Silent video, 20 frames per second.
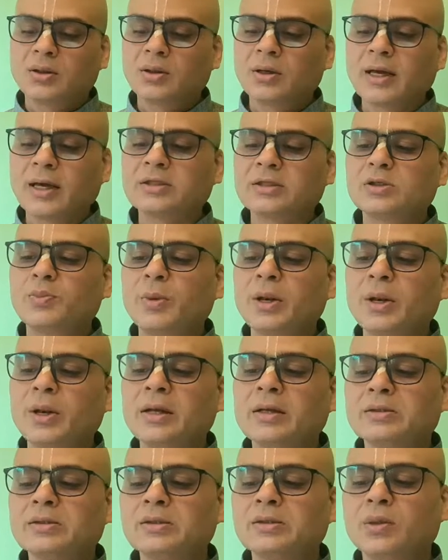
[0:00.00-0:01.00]

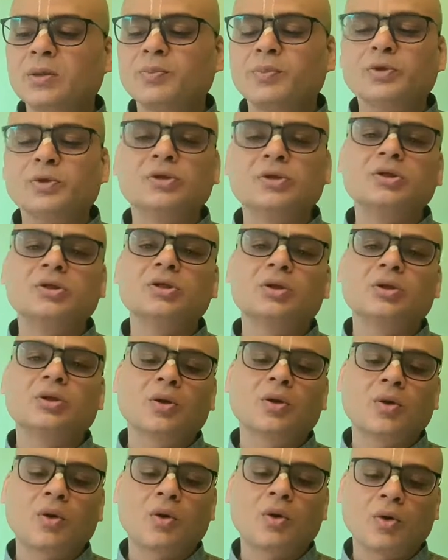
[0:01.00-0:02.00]
explains the
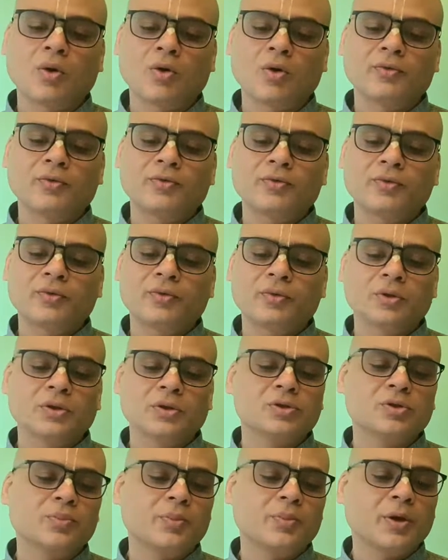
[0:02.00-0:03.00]
position of the
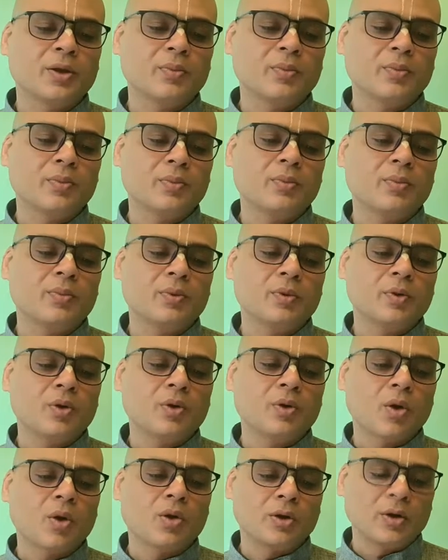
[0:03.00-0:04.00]
Supreme
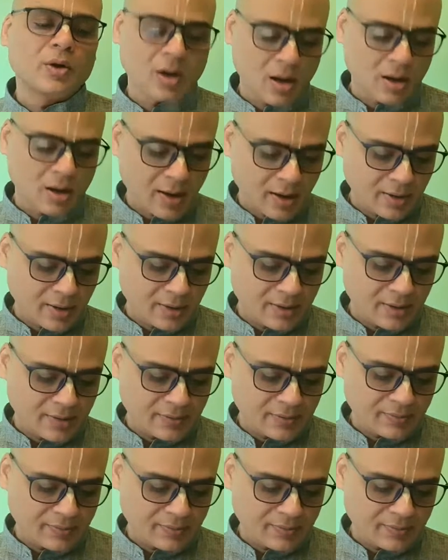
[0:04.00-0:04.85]
Lord Narayan.